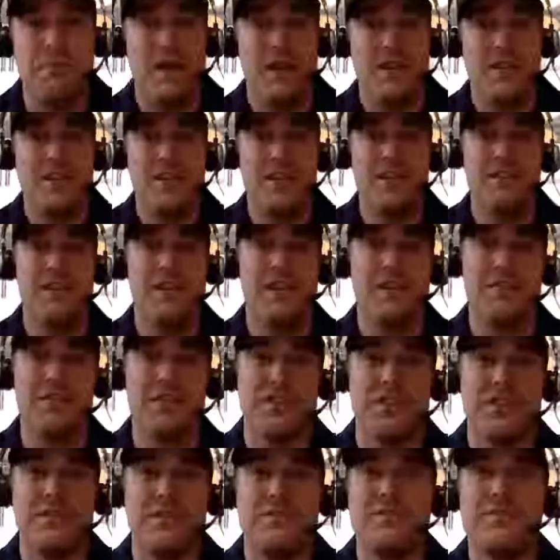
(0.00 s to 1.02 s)
best year
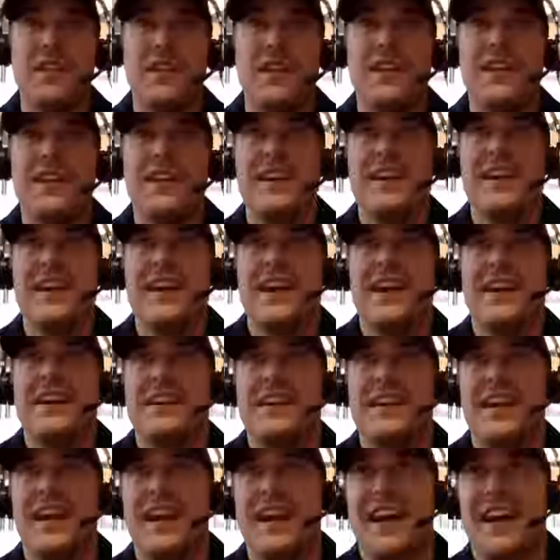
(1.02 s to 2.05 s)
ever.
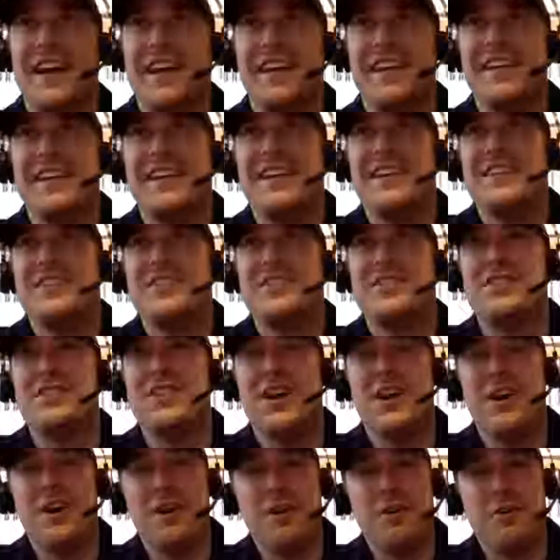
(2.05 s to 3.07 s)
Okay,
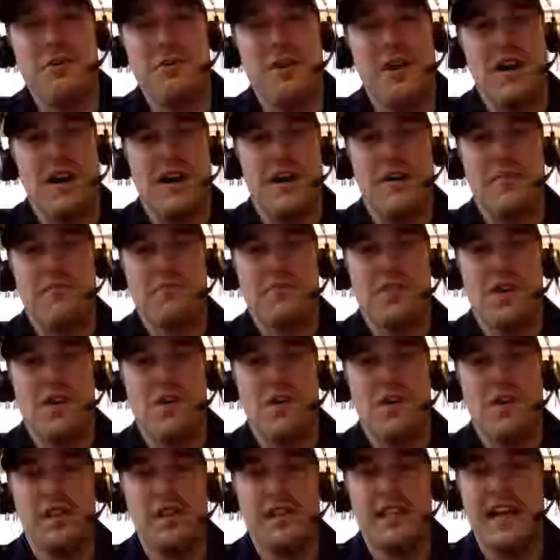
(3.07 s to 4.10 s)
so um,
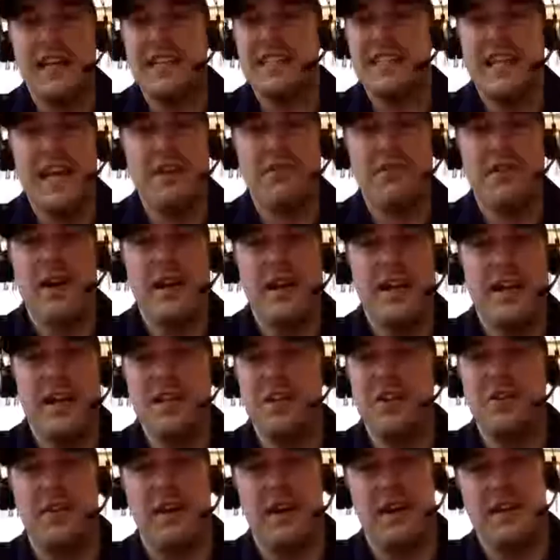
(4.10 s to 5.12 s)
let's get right
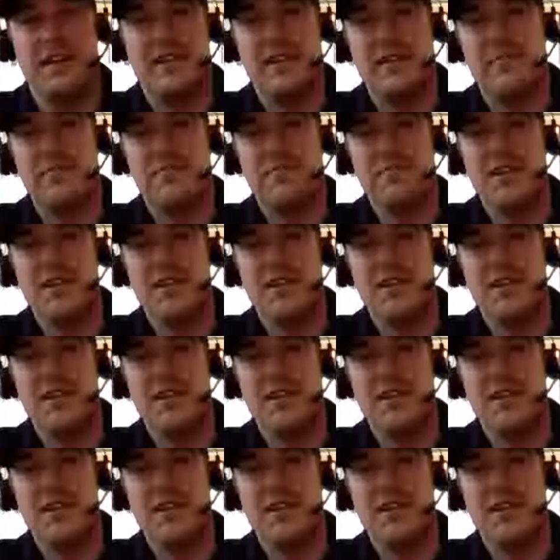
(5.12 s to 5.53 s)
into it.